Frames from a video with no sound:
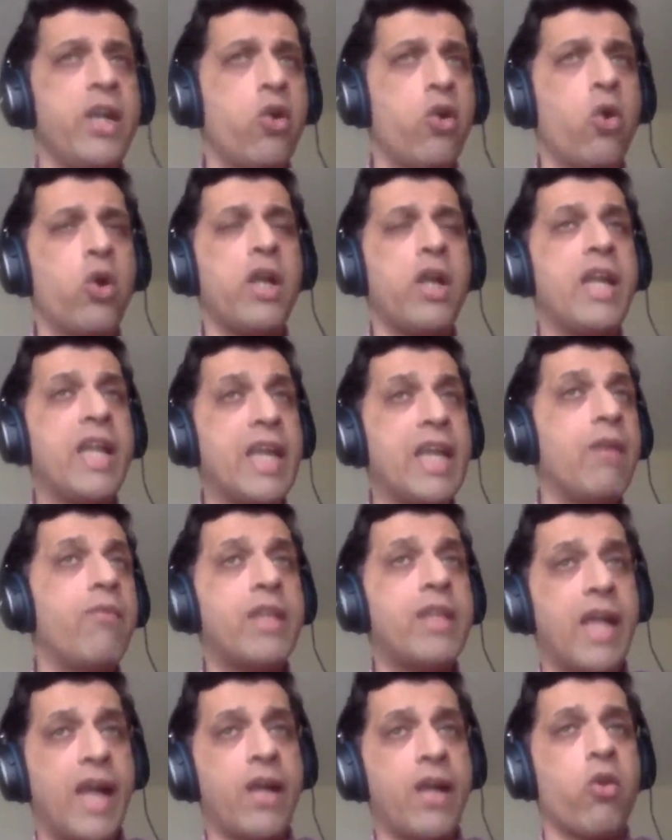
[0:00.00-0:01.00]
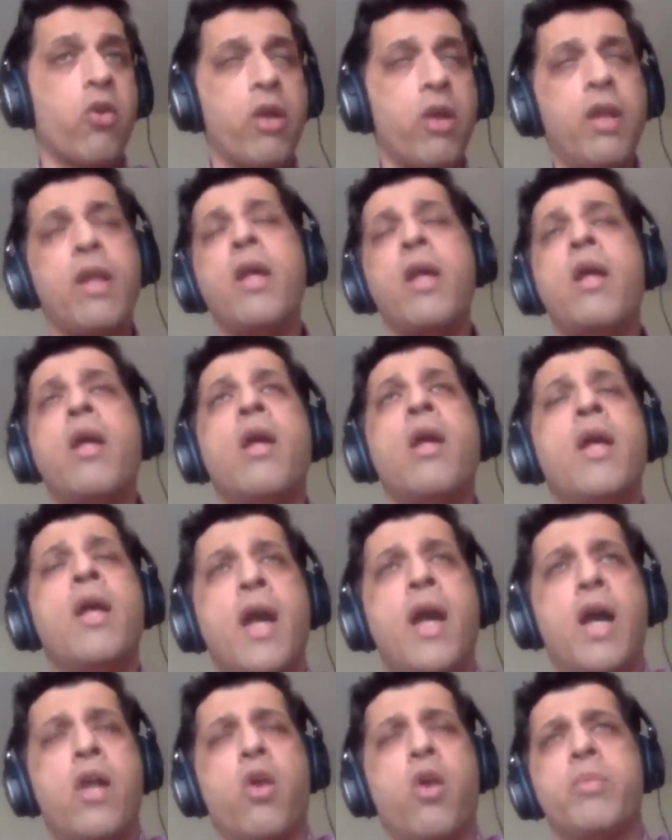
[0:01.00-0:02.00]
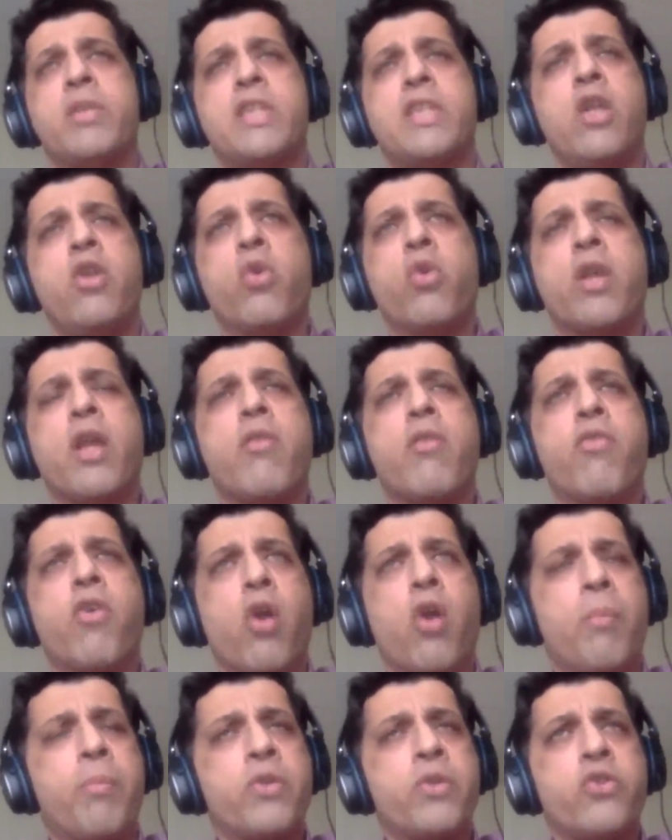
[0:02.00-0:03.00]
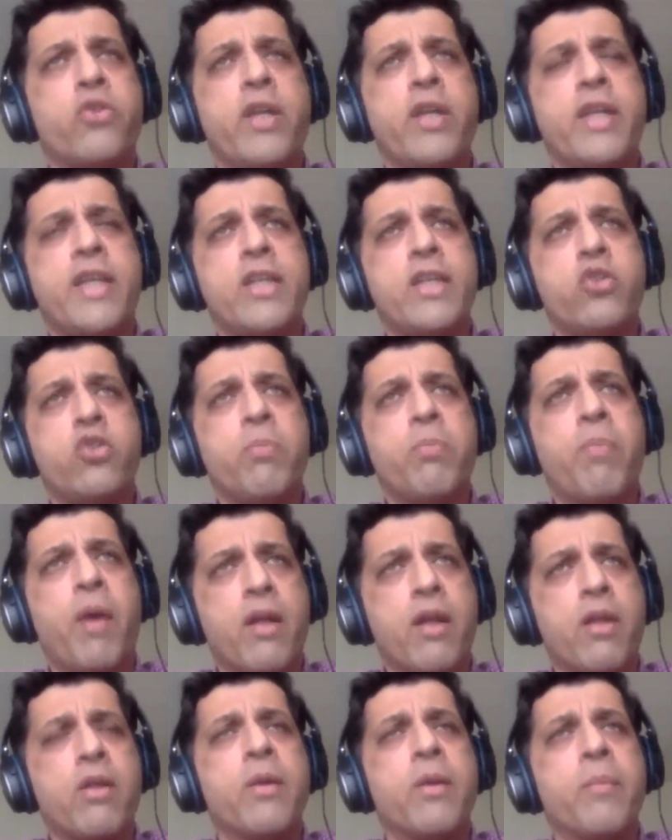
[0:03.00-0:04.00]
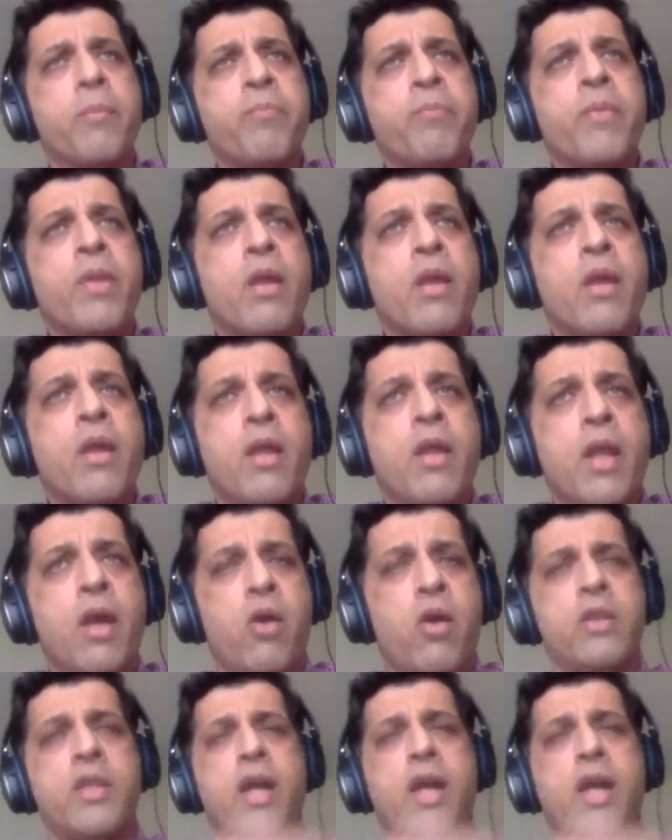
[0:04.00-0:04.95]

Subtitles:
we traditionally don't deal with at all, are obviously looking for opportunities to partner.